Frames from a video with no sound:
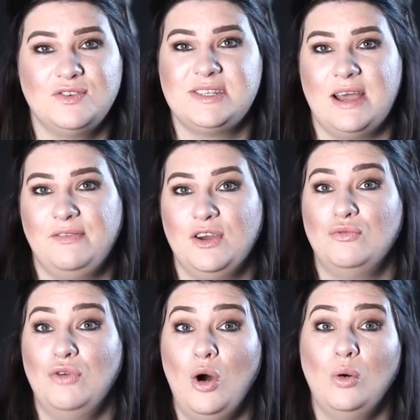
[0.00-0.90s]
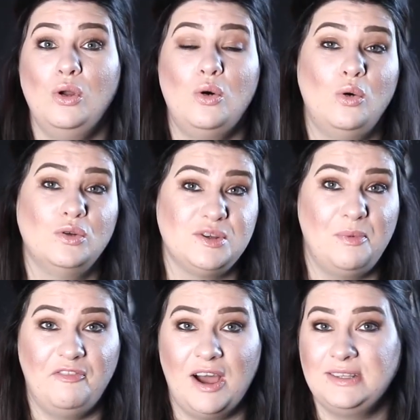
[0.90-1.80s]
your Staffy a role or to
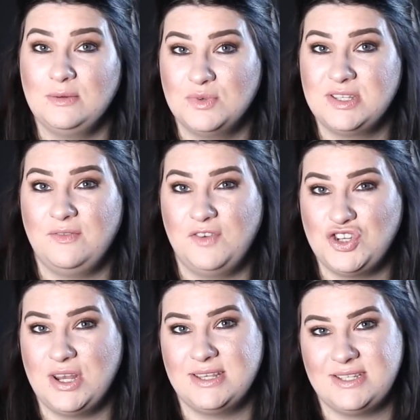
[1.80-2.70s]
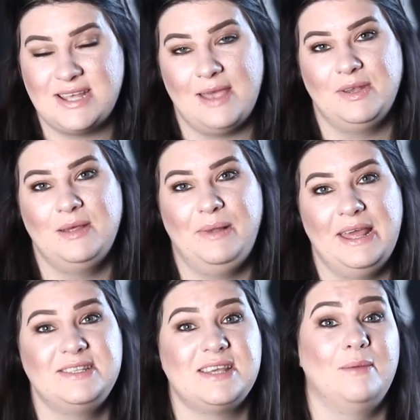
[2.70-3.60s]
provide them with sufficient entertainment in
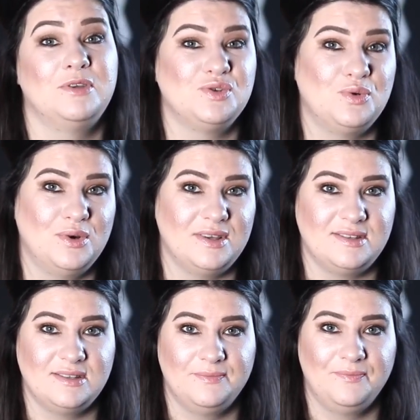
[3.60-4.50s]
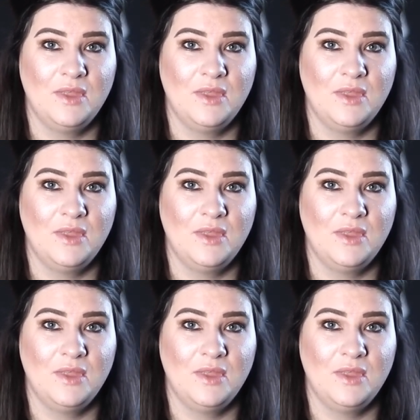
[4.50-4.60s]
playtime and toys.